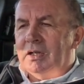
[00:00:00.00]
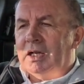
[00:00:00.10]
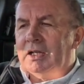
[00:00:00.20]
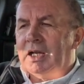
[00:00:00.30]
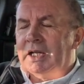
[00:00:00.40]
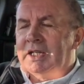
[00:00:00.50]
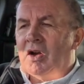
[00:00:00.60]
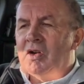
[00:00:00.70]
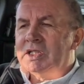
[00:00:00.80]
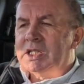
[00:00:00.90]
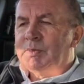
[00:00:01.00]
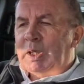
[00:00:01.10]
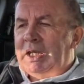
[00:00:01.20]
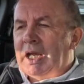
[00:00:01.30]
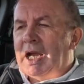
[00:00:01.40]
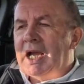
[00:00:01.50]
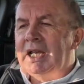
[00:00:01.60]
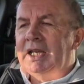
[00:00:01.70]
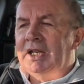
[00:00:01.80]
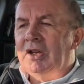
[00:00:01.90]
I can't speak
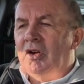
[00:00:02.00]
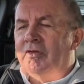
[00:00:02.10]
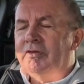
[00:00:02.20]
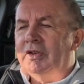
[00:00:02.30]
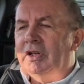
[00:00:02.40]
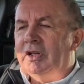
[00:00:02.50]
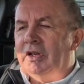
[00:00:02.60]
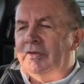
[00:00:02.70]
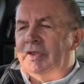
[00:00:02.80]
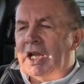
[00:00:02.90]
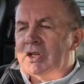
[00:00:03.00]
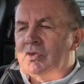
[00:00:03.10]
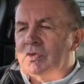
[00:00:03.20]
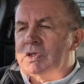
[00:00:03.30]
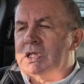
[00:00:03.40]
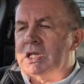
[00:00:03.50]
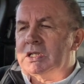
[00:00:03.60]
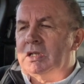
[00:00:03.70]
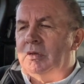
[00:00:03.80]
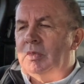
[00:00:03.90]
highly enough of the actual
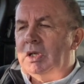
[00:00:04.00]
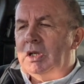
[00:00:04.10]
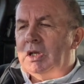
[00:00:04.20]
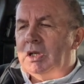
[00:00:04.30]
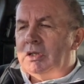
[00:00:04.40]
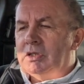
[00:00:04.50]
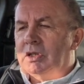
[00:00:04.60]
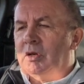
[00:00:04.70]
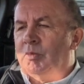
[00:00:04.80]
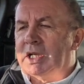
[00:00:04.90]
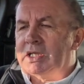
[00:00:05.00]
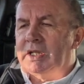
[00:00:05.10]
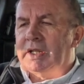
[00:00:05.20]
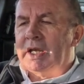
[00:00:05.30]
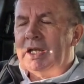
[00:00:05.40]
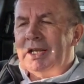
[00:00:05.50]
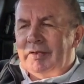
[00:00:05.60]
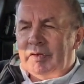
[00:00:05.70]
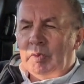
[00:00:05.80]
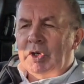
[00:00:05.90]
system. And just go back to there.
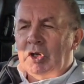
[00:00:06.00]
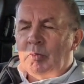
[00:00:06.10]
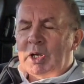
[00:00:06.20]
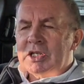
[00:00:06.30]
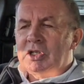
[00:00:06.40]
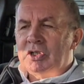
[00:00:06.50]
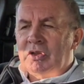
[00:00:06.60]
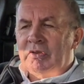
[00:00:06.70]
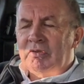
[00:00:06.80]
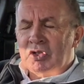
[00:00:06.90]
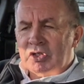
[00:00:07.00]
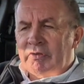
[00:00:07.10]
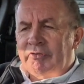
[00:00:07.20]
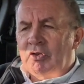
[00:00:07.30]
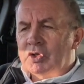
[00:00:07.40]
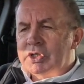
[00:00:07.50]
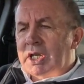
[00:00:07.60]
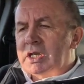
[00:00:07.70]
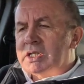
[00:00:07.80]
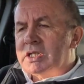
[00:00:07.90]
If you want to go back to just the Ford
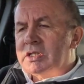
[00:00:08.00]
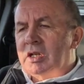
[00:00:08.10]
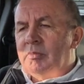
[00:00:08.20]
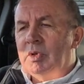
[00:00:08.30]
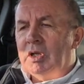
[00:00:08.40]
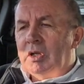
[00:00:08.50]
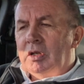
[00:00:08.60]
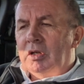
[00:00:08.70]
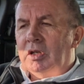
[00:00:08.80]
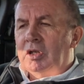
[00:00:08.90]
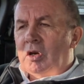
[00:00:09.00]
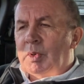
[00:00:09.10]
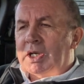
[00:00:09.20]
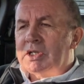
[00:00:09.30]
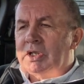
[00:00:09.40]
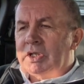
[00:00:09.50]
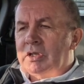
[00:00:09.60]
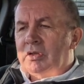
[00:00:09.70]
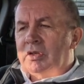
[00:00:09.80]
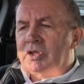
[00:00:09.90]
Sync system, go back
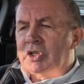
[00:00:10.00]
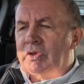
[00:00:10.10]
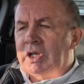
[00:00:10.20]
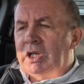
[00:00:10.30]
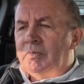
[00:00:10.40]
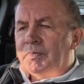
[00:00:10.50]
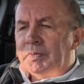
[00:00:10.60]
to the screen,